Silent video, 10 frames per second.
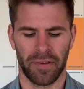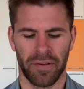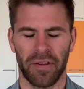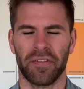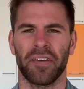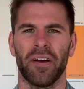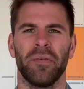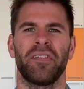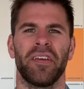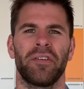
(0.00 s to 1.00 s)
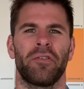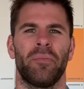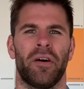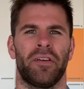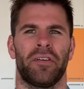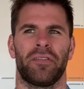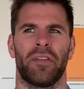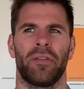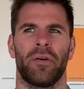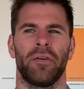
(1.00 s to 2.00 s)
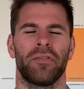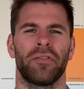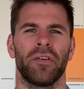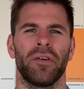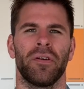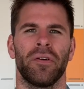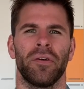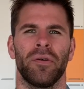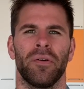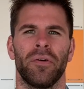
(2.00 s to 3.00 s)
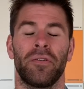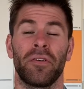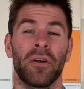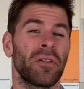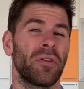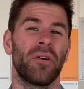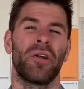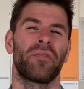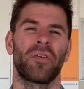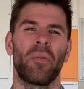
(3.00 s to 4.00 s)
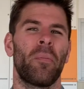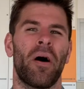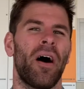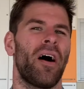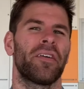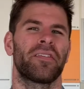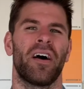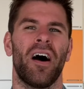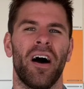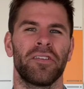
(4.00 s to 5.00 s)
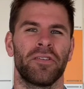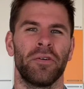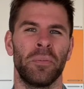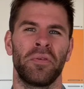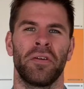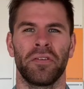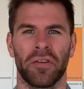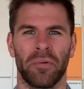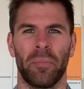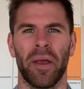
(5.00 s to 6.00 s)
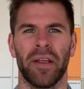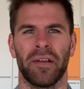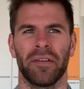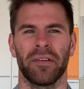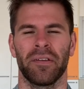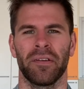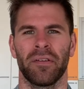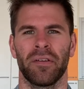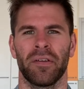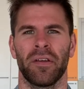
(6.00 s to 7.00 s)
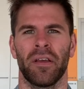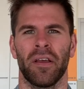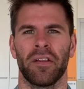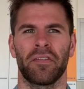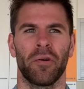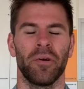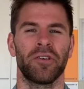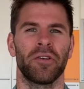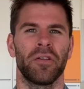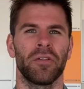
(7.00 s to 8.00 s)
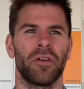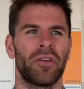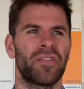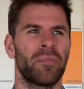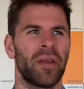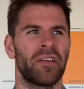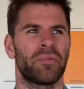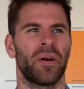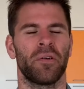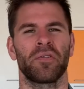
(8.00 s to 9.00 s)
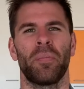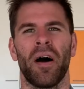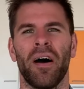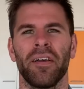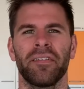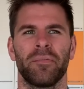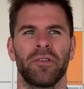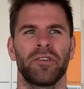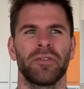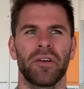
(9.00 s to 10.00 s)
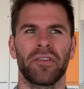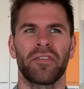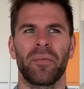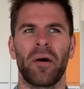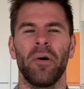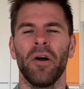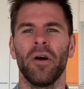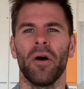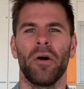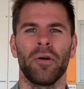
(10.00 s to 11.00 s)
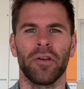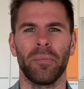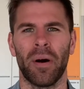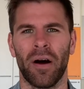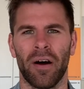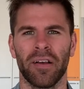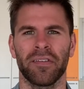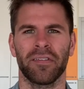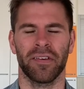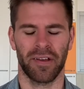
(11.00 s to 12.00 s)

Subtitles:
This psalm is here to remind us that those who do not learn from the past are doomed to repeat it. And so we should learn from Israel's past and we should learn from our own past.